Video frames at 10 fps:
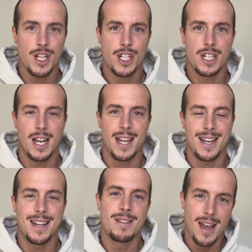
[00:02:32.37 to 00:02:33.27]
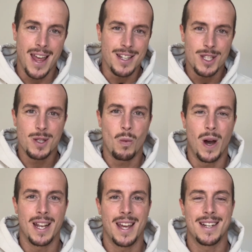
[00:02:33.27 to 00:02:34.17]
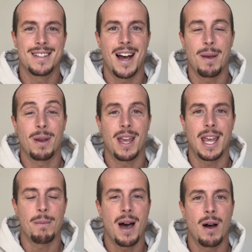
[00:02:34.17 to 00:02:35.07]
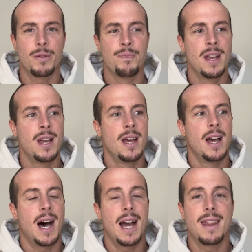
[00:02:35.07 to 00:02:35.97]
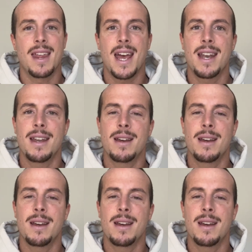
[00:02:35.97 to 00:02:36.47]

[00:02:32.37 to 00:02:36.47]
and hence why that time came out. I then